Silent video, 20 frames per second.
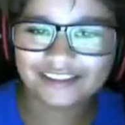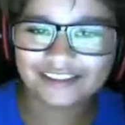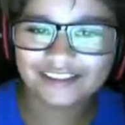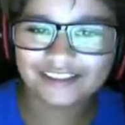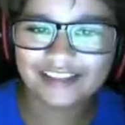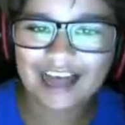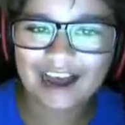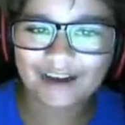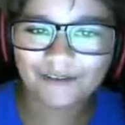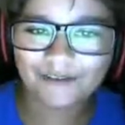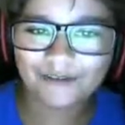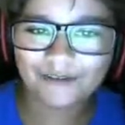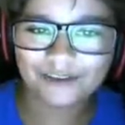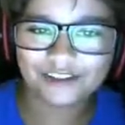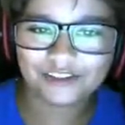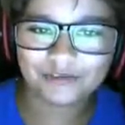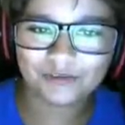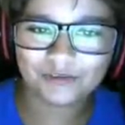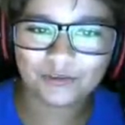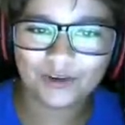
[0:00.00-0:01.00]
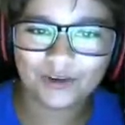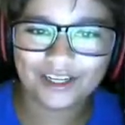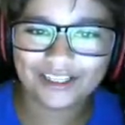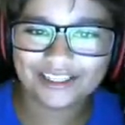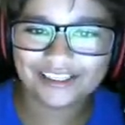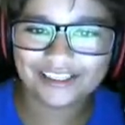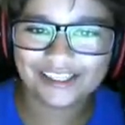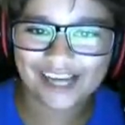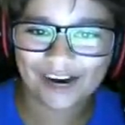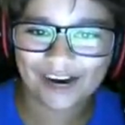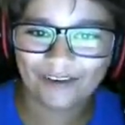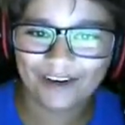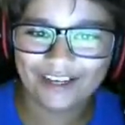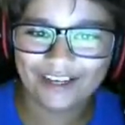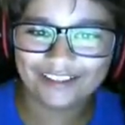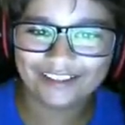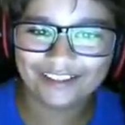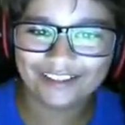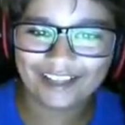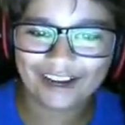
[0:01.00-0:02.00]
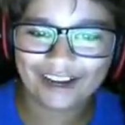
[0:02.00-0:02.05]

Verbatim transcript: that was really scary. He did like